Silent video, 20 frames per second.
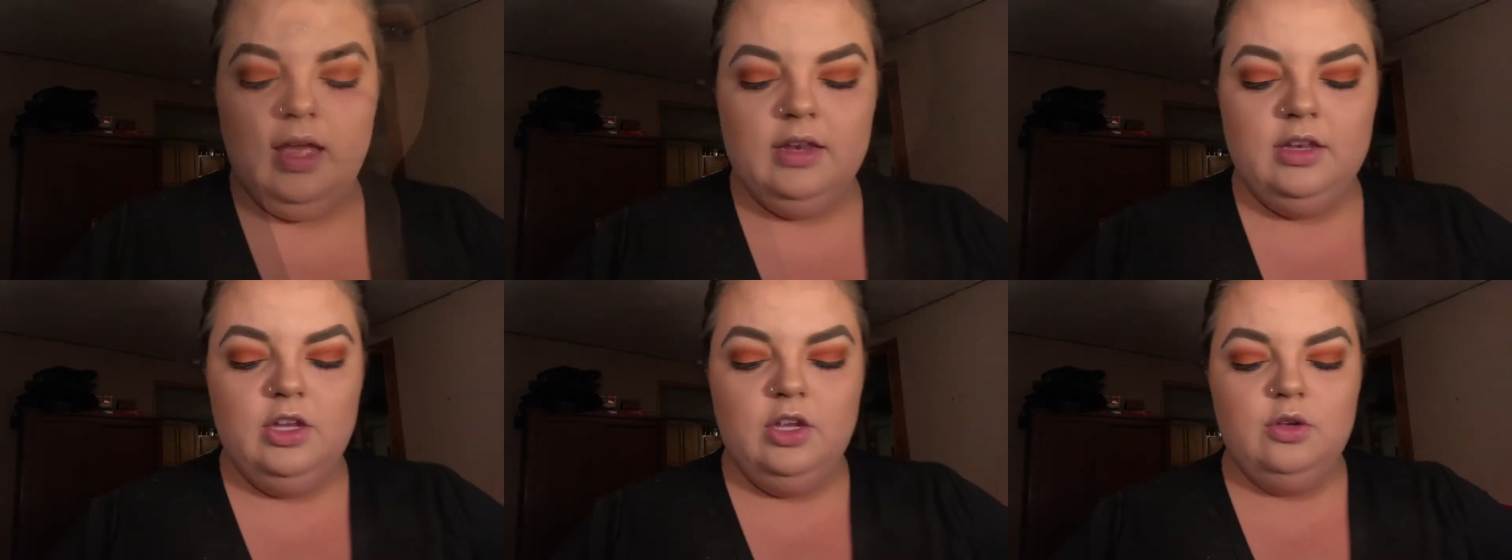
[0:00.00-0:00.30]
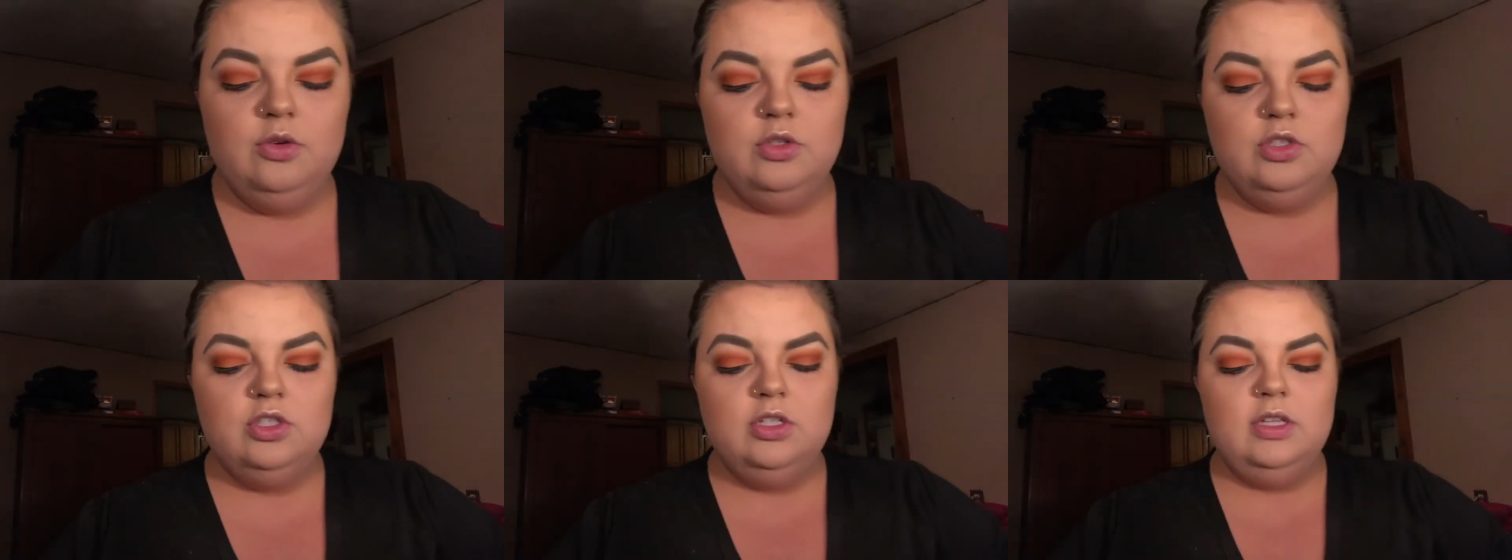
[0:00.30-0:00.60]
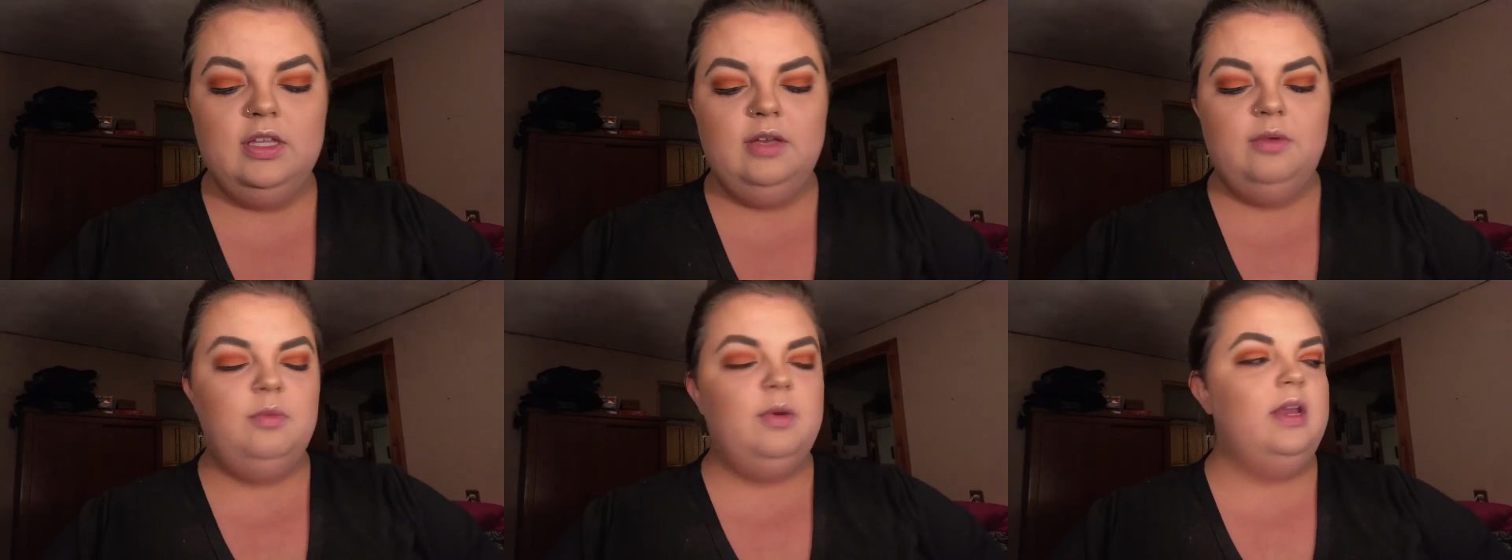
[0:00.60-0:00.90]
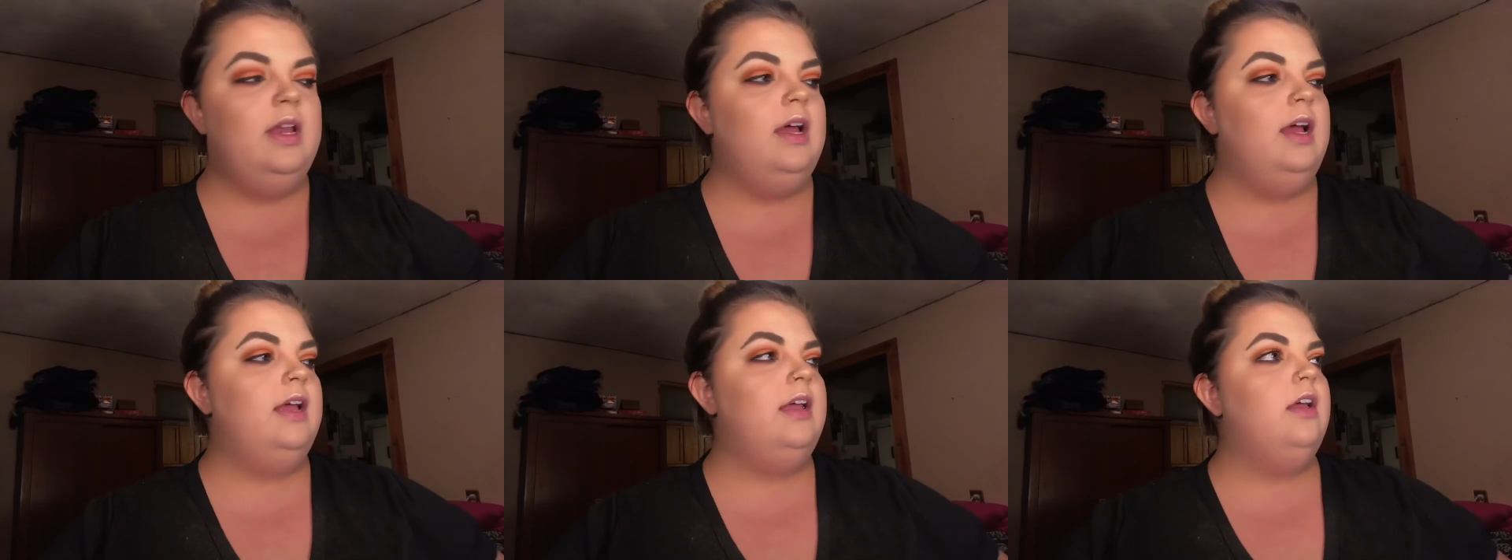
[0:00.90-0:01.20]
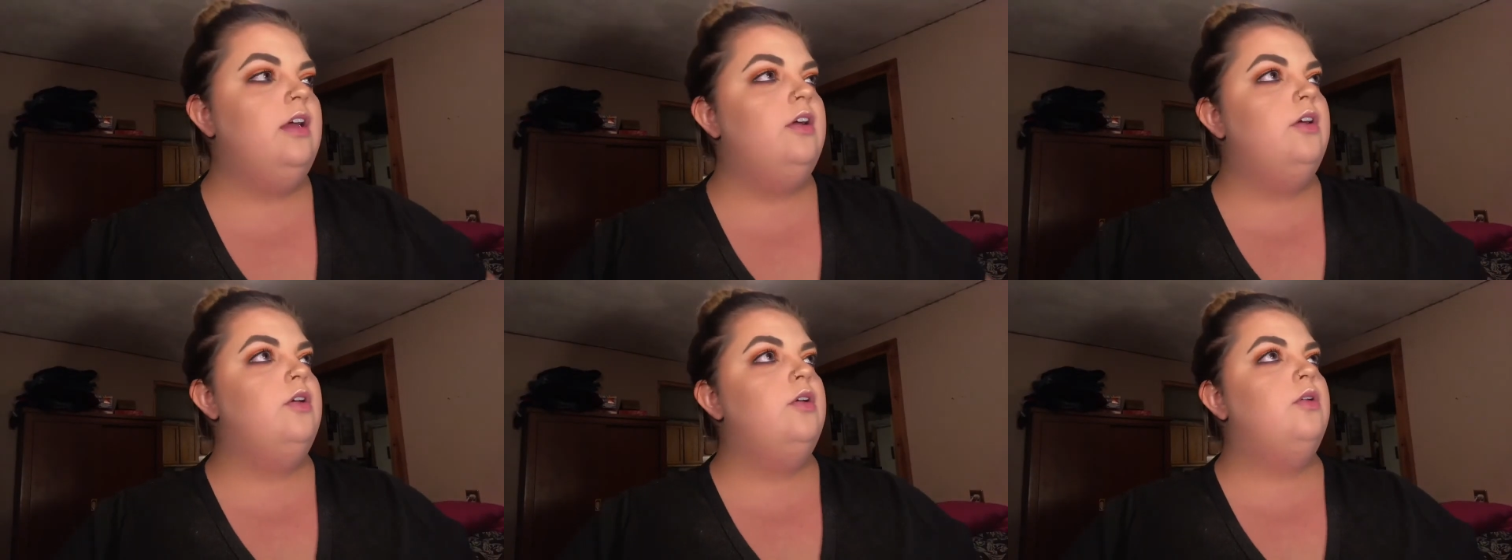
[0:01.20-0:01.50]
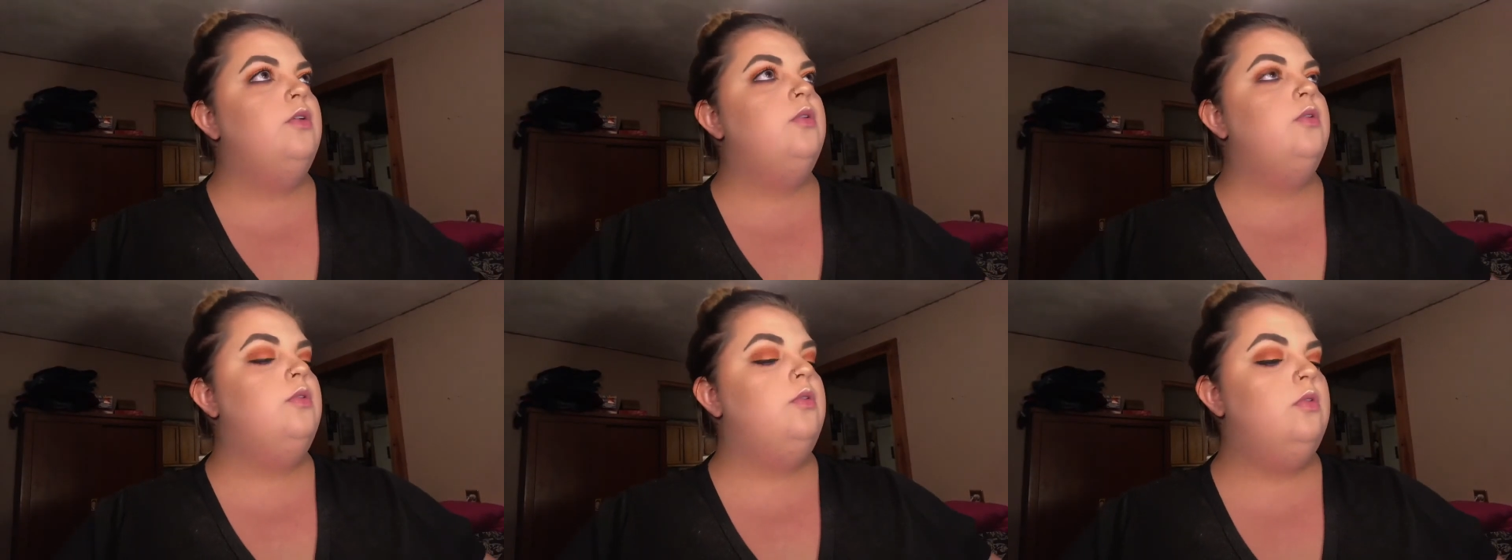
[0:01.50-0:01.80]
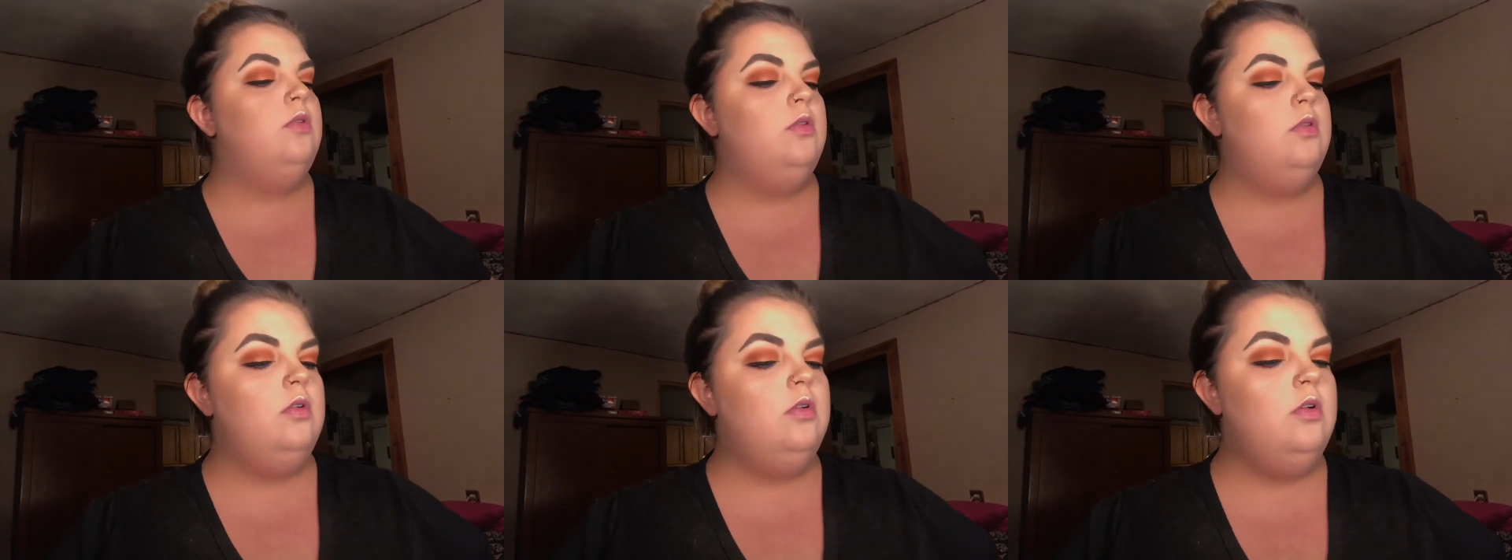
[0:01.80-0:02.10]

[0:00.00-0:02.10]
And usually when I go